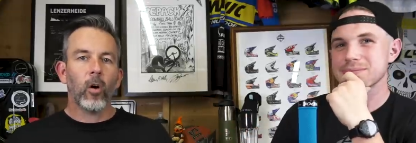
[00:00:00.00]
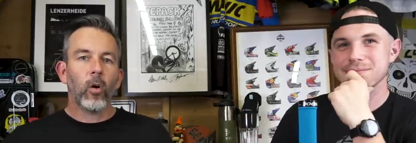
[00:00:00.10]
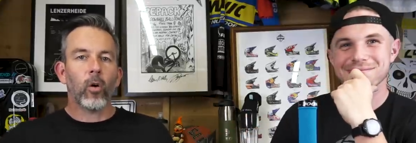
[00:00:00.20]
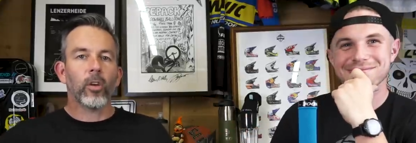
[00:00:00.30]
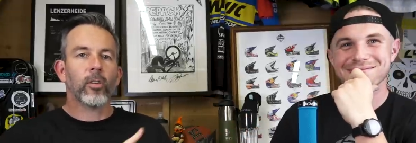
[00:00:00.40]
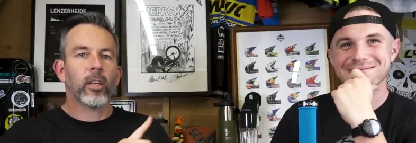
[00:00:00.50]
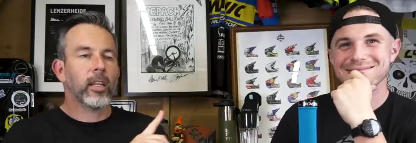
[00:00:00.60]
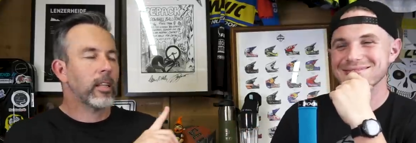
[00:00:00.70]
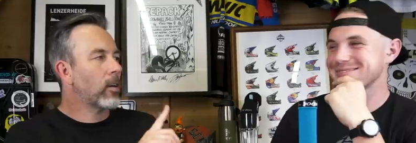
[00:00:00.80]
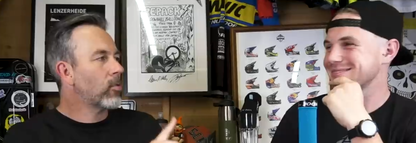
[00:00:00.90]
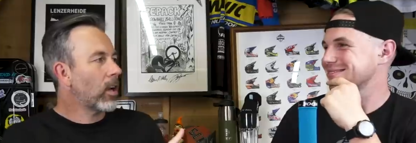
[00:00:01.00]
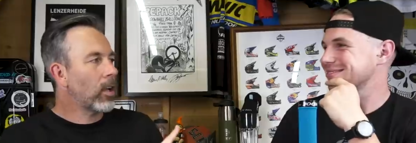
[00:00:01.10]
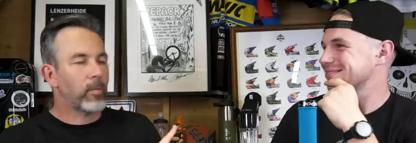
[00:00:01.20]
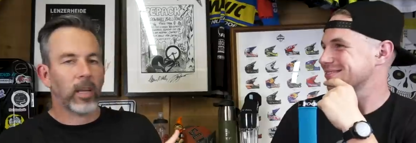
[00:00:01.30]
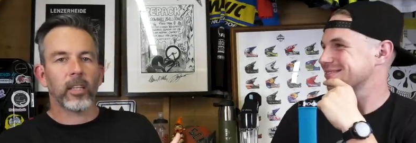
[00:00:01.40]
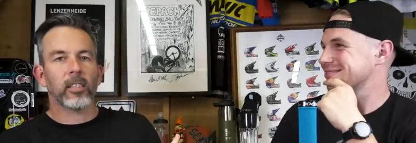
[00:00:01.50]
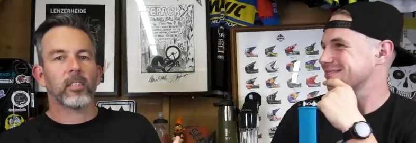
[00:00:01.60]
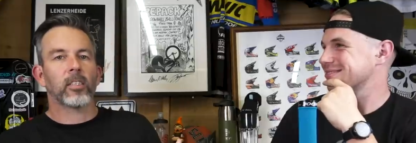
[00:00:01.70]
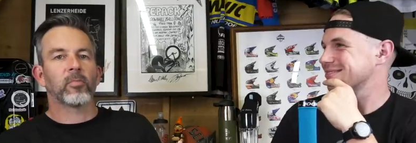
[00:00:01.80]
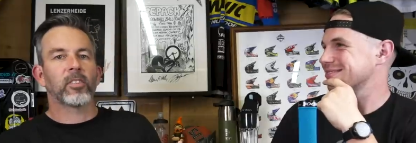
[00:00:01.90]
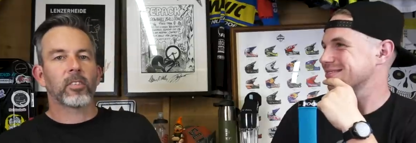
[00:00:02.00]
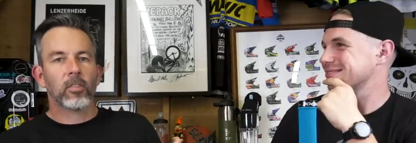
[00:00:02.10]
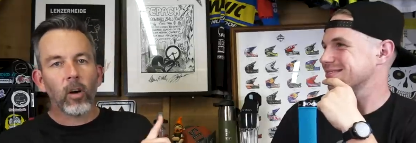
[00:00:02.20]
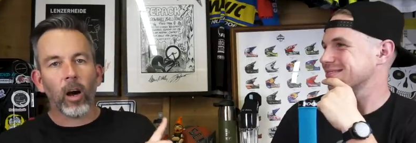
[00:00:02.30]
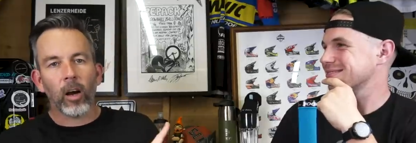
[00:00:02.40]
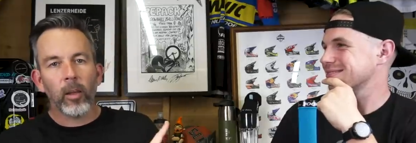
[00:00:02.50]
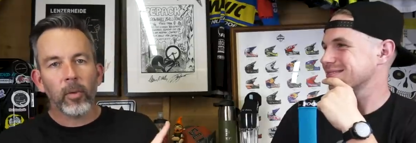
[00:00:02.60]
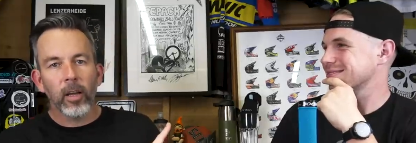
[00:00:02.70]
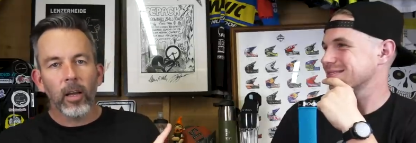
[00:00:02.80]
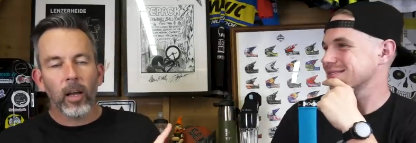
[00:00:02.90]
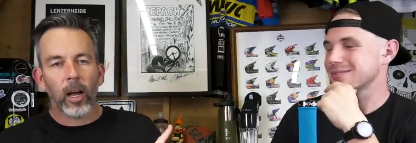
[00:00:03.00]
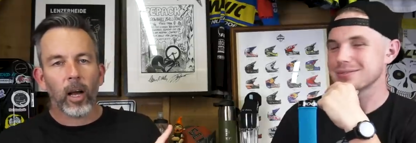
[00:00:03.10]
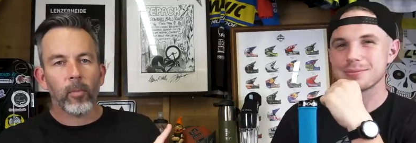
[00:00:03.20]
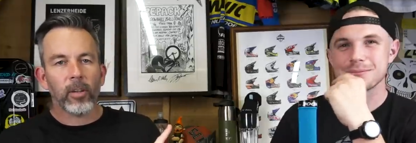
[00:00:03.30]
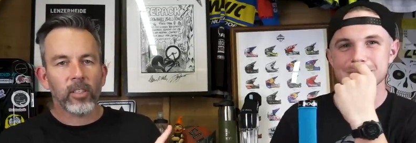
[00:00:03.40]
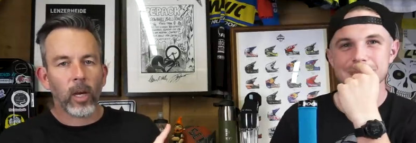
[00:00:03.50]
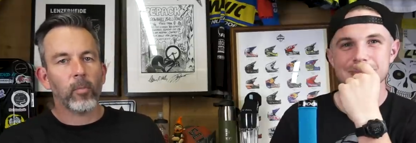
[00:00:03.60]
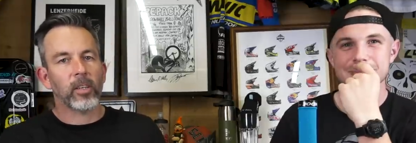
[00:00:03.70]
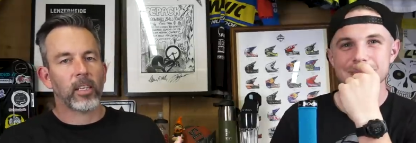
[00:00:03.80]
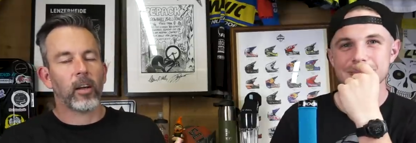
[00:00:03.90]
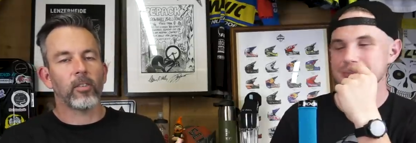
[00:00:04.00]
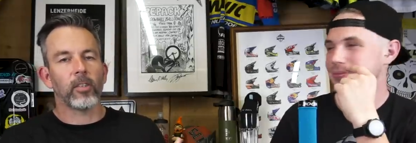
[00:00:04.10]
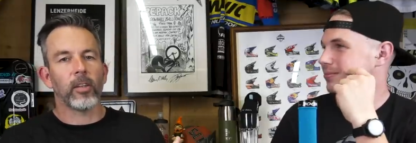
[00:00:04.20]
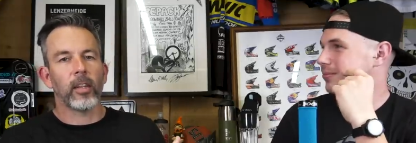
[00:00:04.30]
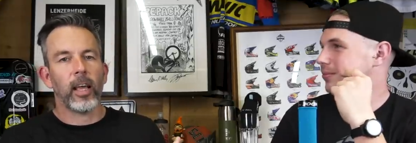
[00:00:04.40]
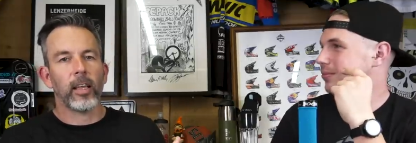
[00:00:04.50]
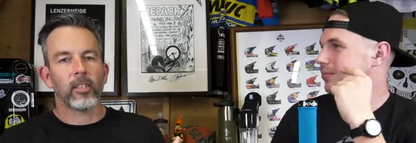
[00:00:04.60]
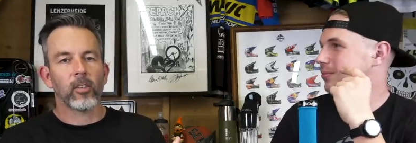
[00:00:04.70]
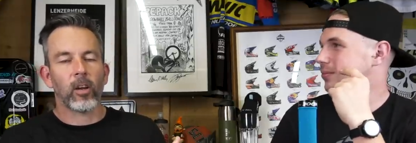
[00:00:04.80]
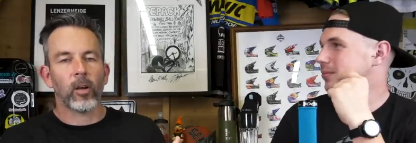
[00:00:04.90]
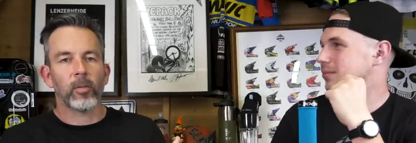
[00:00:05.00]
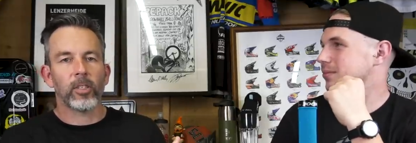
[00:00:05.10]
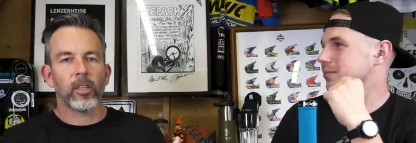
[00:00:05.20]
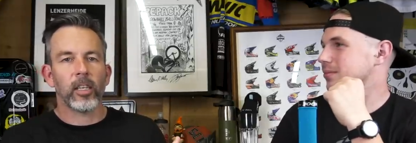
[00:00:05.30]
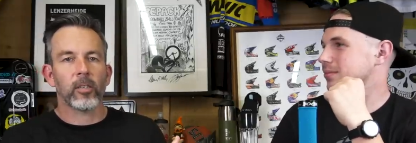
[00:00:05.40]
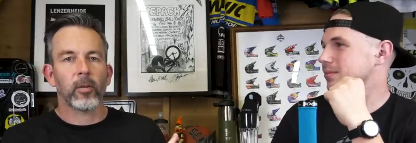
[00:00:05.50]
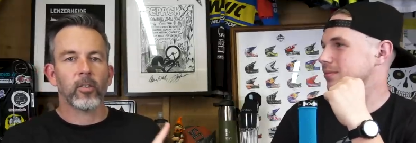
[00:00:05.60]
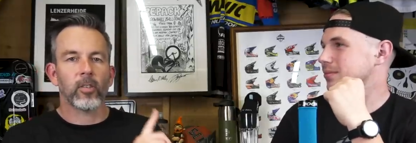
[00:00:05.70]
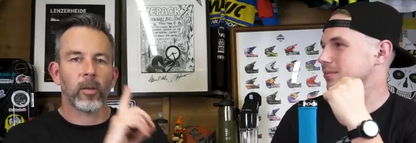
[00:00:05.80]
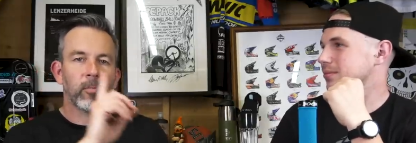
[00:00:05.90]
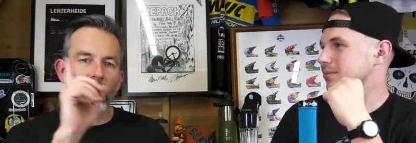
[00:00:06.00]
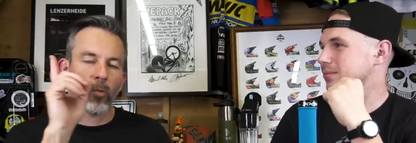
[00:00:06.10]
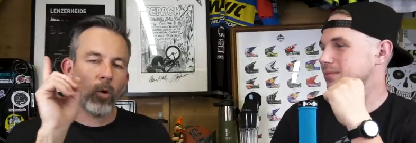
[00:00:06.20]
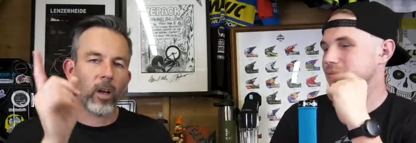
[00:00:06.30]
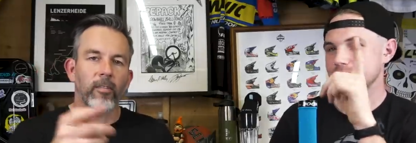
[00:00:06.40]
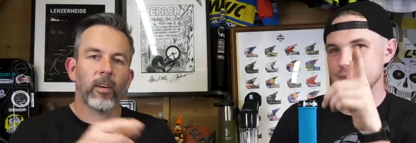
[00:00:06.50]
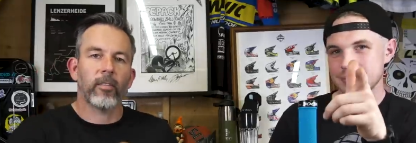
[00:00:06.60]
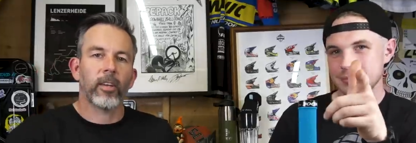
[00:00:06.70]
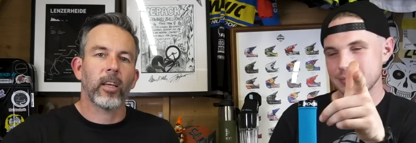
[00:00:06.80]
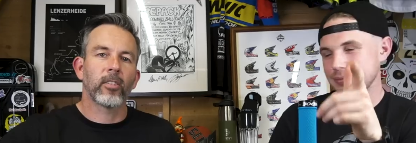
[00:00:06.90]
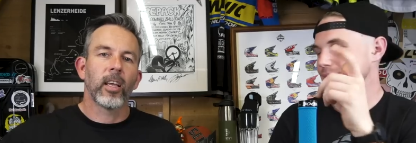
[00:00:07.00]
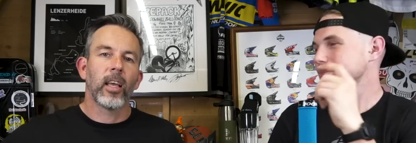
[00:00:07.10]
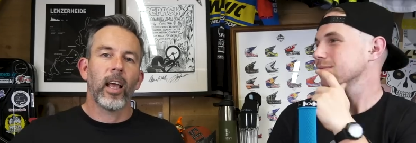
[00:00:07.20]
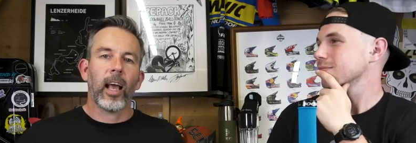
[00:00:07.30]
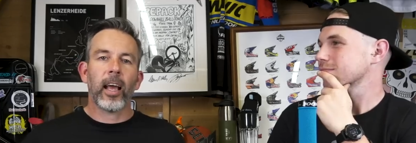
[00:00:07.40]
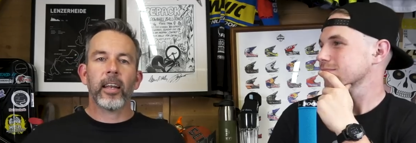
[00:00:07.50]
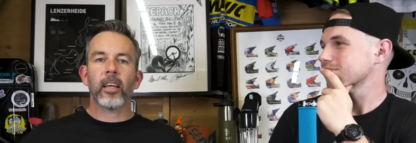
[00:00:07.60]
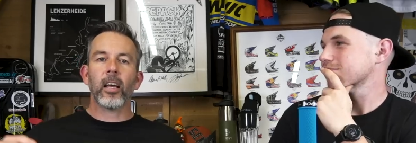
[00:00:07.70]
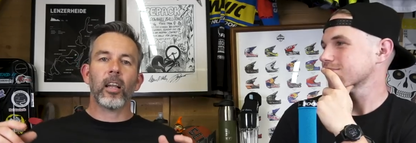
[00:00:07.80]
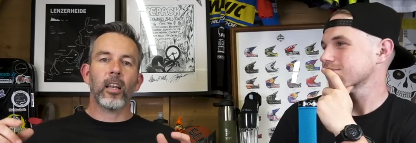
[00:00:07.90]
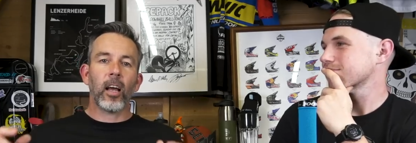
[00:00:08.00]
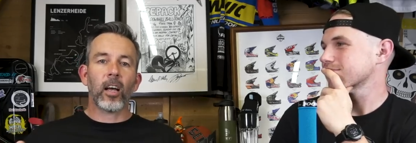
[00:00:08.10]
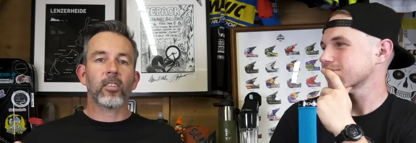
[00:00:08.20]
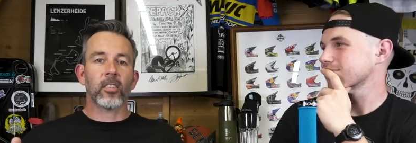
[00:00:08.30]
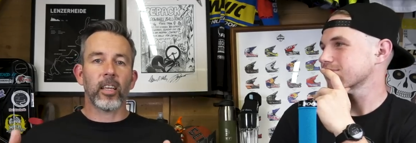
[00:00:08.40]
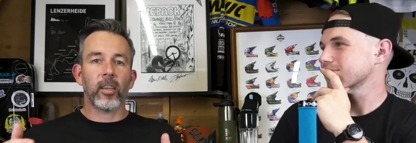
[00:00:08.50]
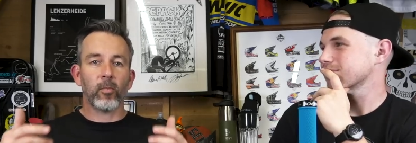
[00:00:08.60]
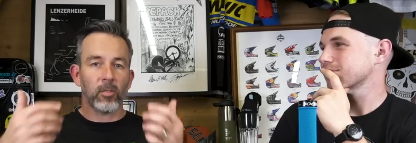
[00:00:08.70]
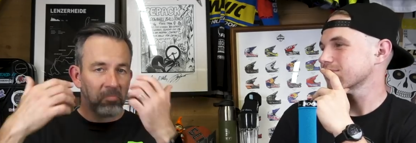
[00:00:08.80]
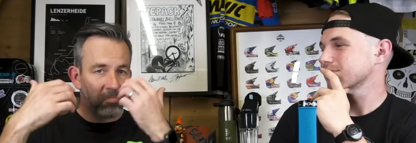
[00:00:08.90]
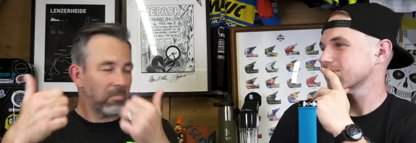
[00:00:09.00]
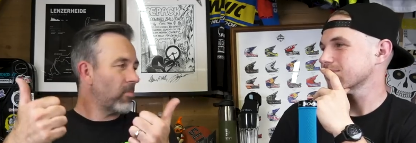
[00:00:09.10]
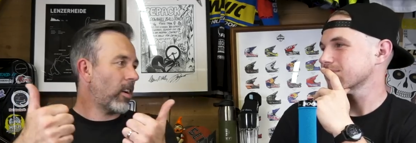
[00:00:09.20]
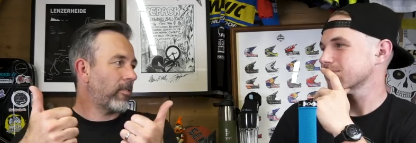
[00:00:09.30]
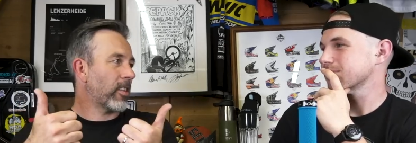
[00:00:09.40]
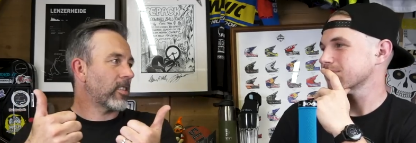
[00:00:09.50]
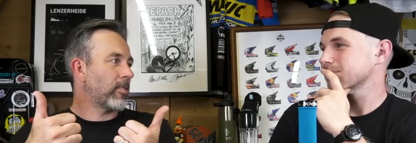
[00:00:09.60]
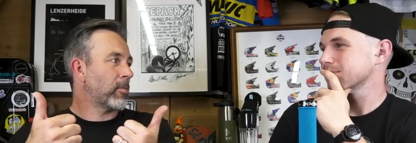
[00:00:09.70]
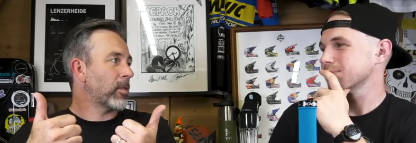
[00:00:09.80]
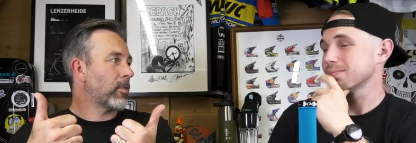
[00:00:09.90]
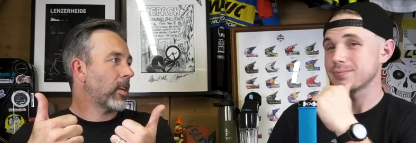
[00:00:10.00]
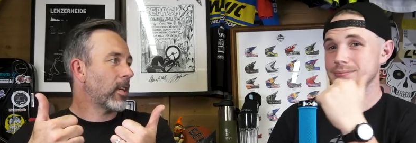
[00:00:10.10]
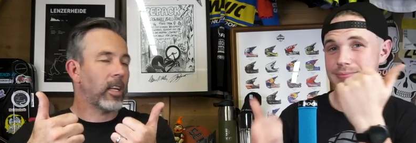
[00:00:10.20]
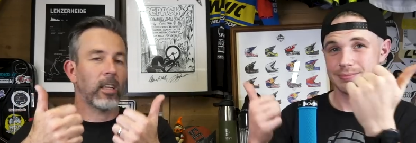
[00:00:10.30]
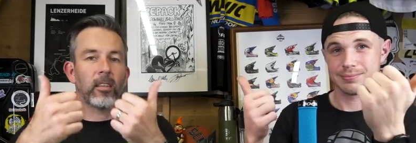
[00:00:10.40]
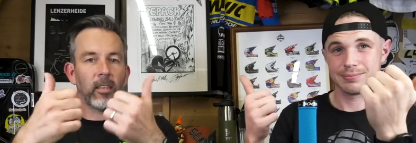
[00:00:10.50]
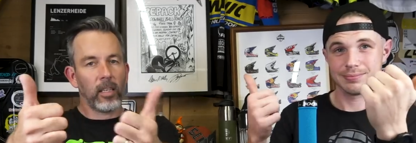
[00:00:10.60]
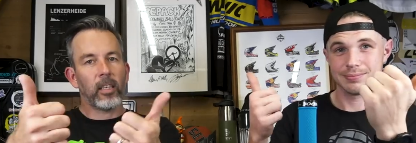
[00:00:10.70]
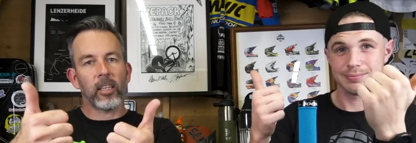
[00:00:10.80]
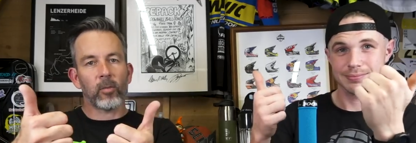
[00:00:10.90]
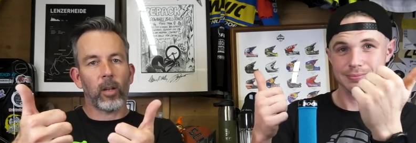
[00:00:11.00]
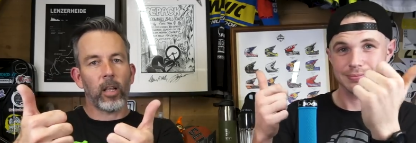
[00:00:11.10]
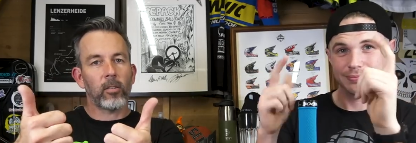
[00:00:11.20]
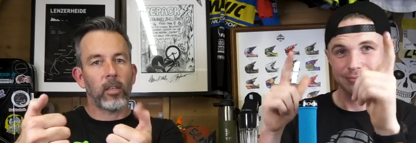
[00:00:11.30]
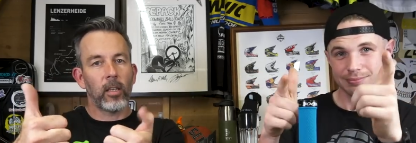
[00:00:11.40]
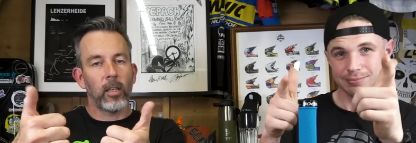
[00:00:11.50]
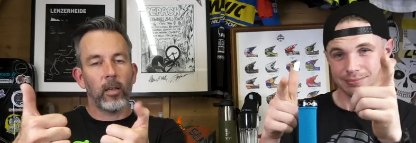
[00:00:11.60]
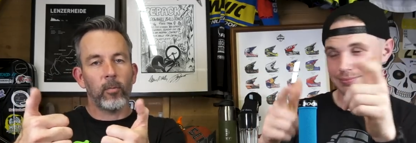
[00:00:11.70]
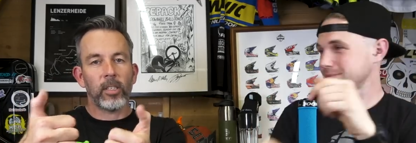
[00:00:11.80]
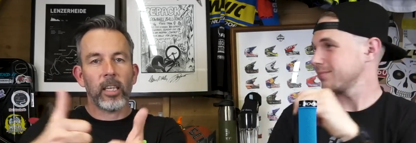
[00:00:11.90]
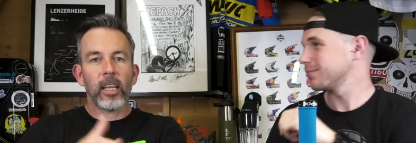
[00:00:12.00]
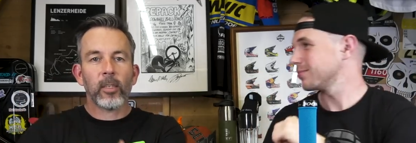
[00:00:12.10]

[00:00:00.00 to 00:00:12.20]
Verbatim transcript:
Speaker 1: or you can hit the old globe there to subscribe. Um, don't miss out on doing that. It's a great opportunity to make sure you don't miss one of our videos. And uh, lastly, I think that's a thumbs up liking it. Guess one of those. We'll see you